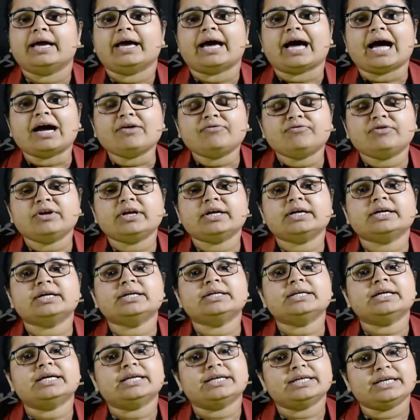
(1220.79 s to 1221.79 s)

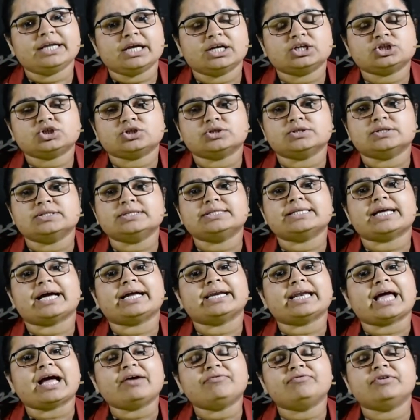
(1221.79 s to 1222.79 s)
African nations
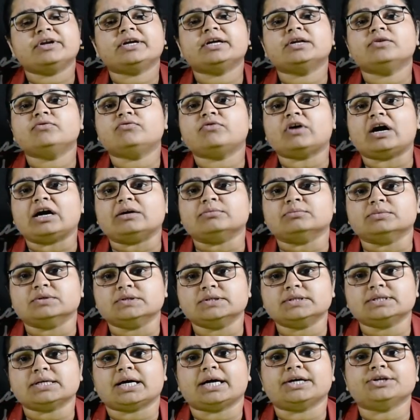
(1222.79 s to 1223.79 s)
and African
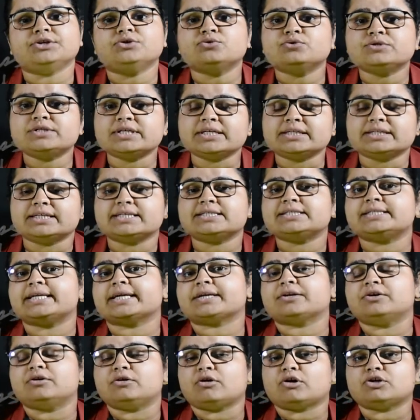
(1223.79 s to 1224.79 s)
farmers are using this
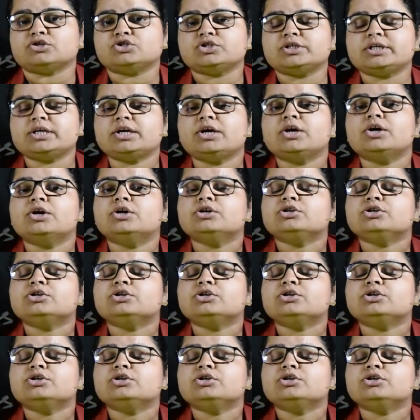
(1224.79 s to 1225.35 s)
technology